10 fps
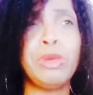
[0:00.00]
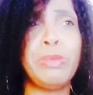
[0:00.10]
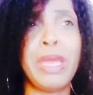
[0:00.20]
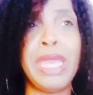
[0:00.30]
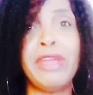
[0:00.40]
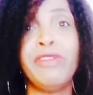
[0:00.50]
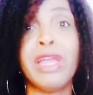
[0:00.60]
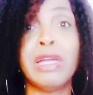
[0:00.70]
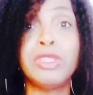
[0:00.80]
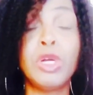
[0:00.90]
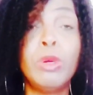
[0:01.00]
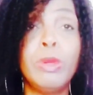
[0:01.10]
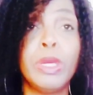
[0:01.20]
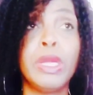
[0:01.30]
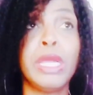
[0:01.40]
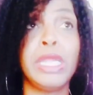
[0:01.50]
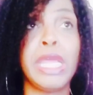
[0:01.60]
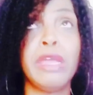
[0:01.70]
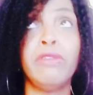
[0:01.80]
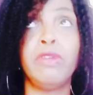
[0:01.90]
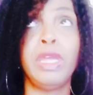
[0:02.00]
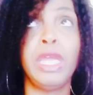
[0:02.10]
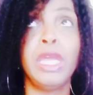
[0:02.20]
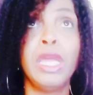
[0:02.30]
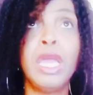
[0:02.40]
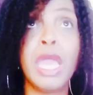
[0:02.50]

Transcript: We pay every October and every